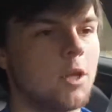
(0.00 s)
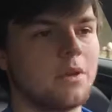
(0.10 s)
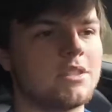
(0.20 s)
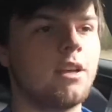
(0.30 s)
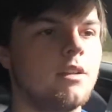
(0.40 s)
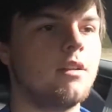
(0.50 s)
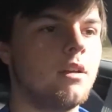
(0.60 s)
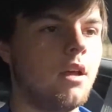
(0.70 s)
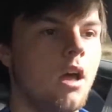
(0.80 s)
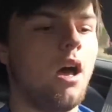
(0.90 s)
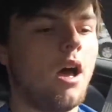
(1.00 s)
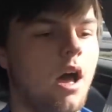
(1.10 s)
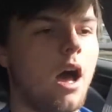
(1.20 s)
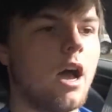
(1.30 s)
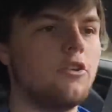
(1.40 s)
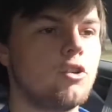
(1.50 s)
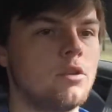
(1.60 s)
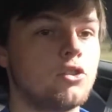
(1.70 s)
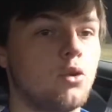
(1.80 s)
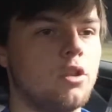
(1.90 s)
some extent, I do
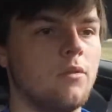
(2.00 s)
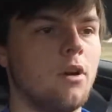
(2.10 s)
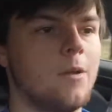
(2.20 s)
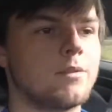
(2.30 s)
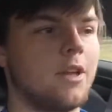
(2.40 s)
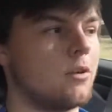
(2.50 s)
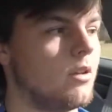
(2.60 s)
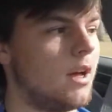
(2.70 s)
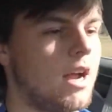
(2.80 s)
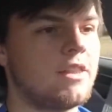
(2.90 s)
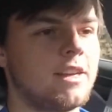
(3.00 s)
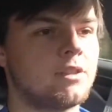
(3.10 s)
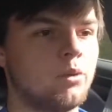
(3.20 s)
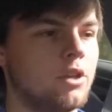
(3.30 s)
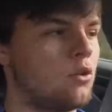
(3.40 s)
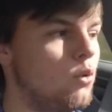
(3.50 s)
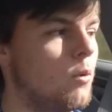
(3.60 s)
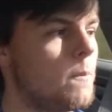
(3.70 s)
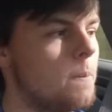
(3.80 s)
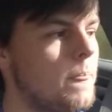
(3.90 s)
enjoy the volume slider a lot. I think it's really
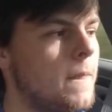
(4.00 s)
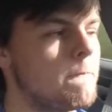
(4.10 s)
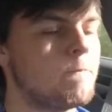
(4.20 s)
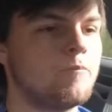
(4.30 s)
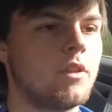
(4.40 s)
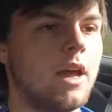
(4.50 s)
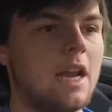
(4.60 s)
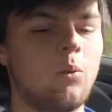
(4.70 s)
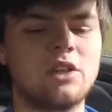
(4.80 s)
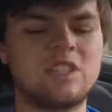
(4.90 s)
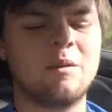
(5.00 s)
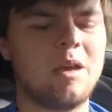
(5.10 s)
cool, and I wish they